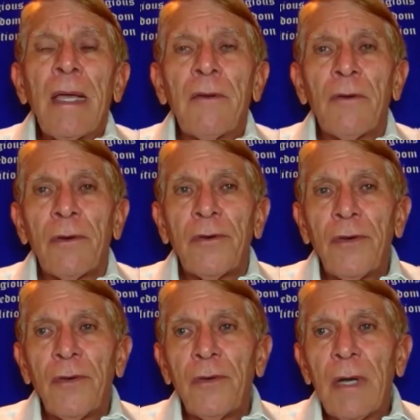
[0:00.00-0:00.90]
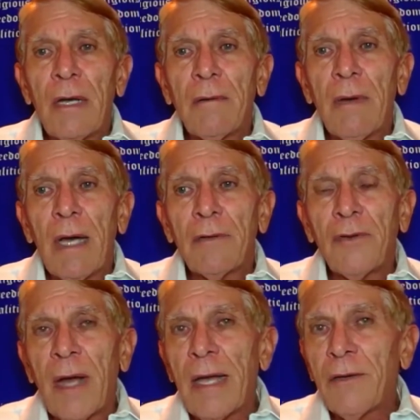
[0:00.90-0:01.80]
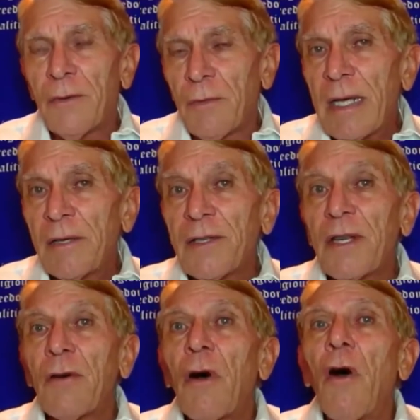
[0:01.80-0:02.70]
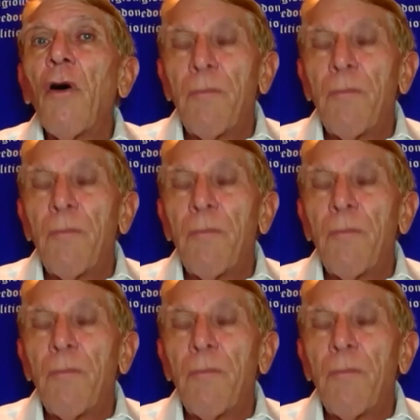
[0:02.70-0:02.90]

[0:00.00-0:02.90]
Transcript: in order to try to reinstill